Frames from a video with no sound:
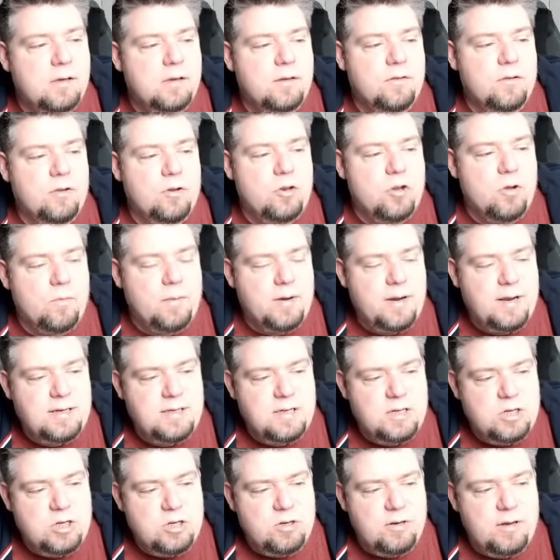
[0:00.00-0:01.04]
The
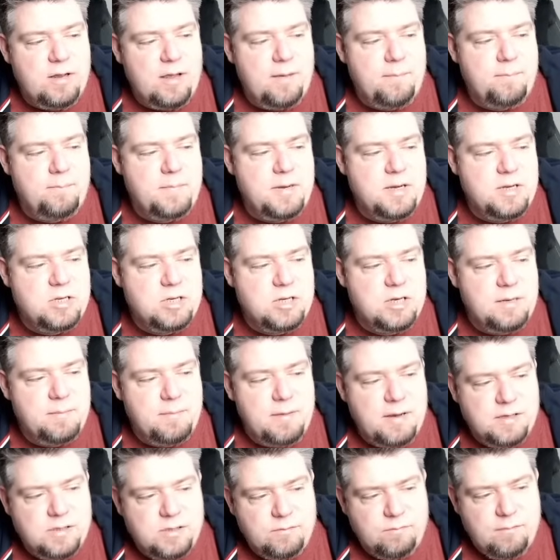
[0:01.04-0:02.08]
nominated unit immediately
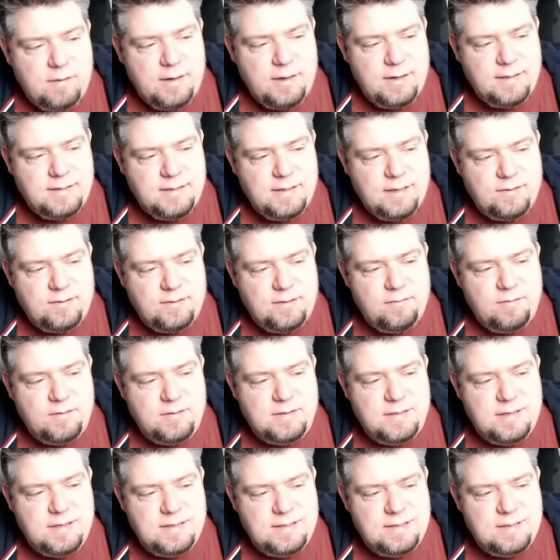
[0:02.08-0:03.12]
makes a rally test. If the
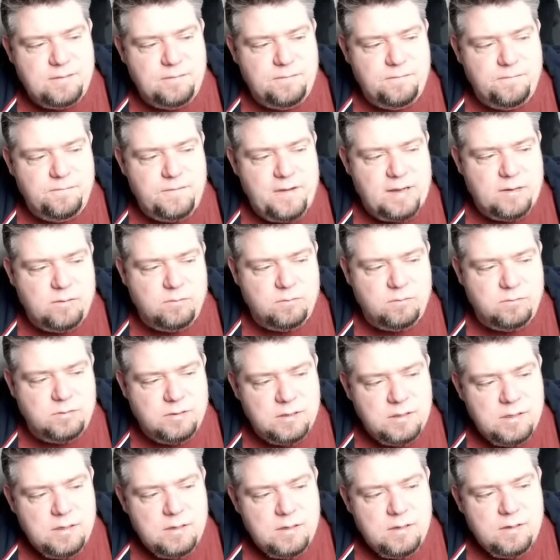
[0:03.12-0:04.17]
test is
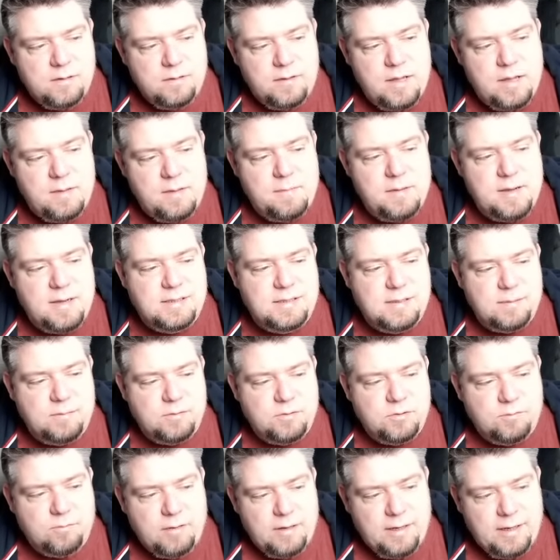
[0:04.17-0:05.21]
failed, they may
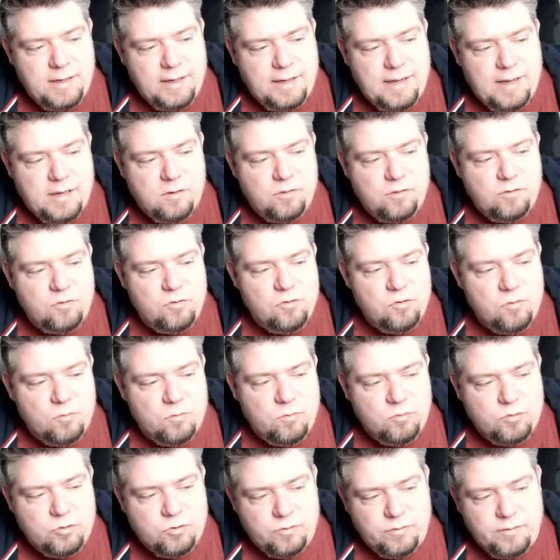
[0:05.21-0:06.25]
attempt to rally again as
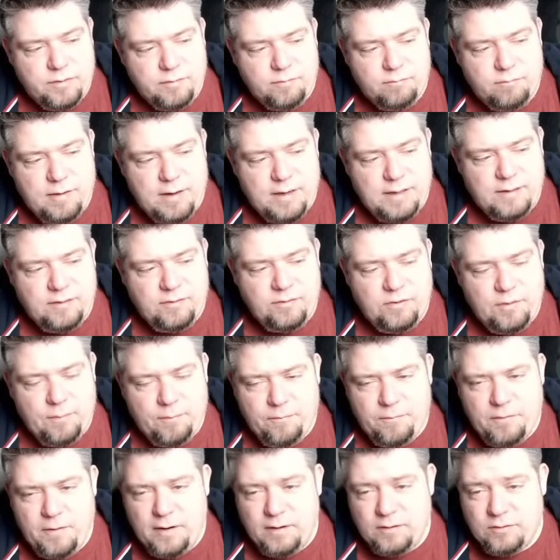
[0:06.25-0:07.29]
normal during the rally
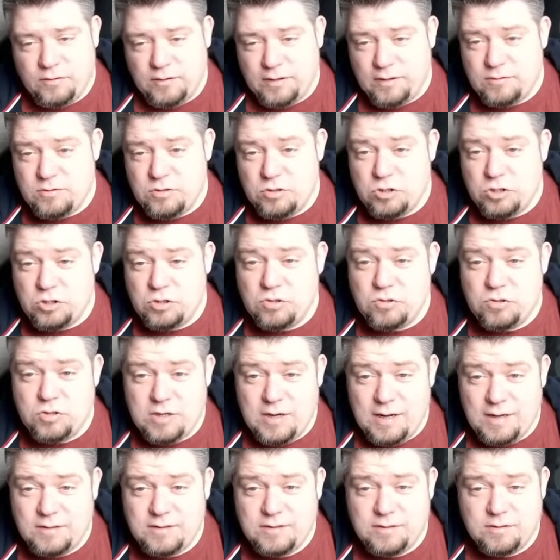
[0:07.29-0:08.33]
sub phase. It gives you 2
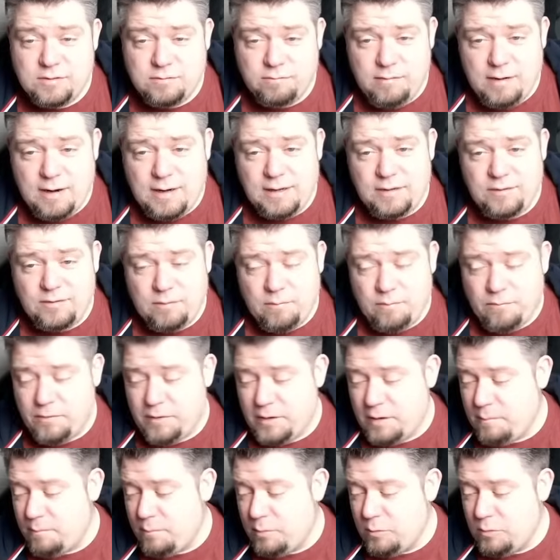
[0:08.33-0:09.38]
chances to rally
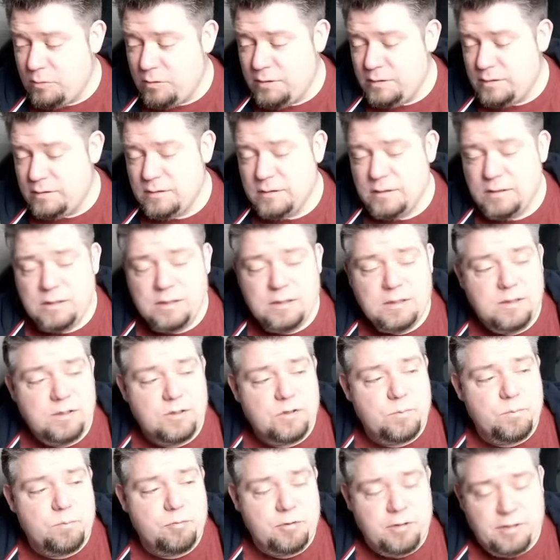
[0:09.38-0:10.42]
something important.
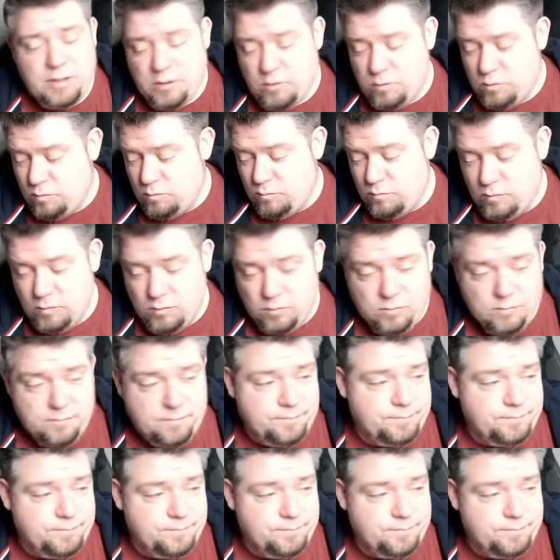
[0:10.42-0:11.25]
It's a pretty cool rule.